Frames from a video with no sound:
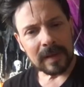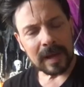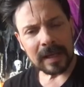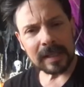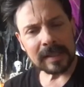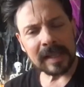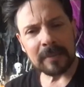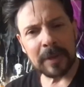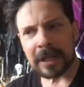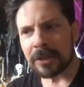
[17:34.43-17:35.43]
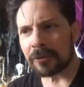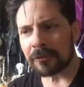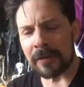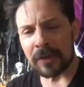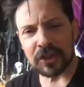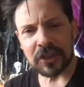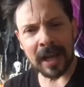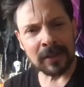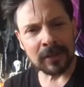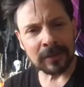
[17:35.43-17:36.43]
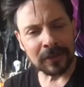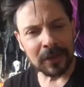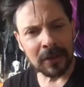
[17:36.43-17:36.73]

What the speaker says: It's like picking your favorite child, you know.